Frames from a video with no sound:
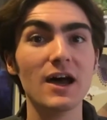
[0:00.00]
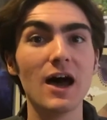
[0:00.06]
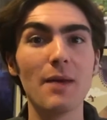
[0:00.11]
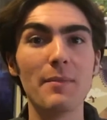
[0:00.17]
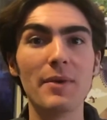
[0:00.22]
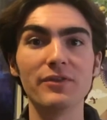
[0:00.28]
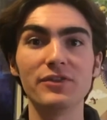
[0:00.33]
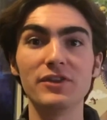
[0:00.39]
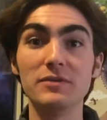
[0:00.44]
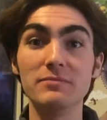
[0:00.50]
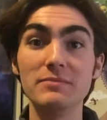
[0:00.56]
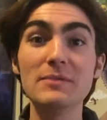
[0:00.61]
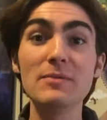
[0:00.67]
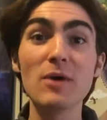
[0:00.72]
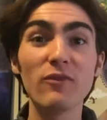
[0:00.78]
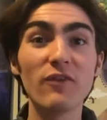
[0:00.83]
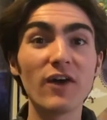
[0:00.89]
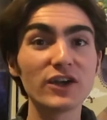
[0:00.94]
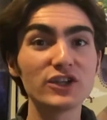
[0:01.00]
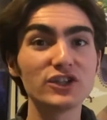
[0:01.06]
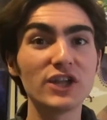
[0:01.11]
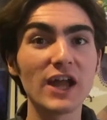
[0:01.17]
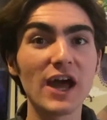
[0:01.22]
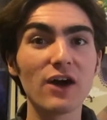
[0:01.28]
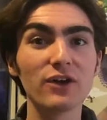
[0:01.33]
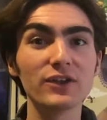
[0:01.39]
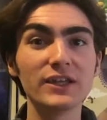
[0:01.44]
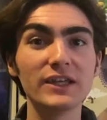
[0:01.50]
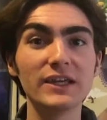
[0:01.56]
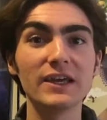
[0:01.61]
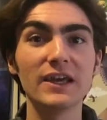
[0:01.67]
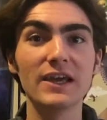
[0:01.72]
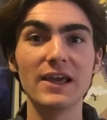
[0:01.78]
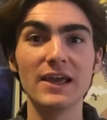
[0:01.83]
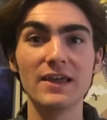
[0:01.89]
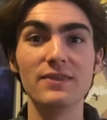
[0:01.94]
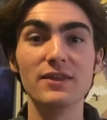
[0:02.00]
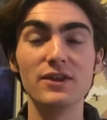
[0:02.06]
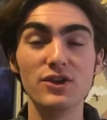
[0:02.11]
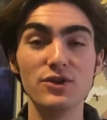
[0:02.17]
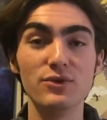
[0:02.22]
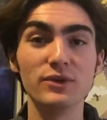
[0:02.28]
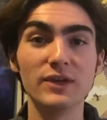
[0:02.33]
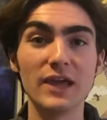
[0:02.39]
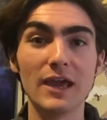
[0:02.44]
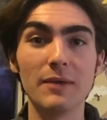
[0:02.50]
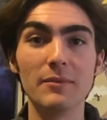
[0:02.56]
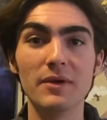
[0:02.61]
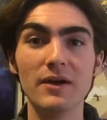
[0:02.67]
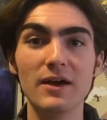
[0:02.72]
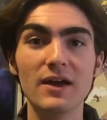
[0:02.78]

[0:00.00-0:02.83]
about the amiibo functionality in the new game.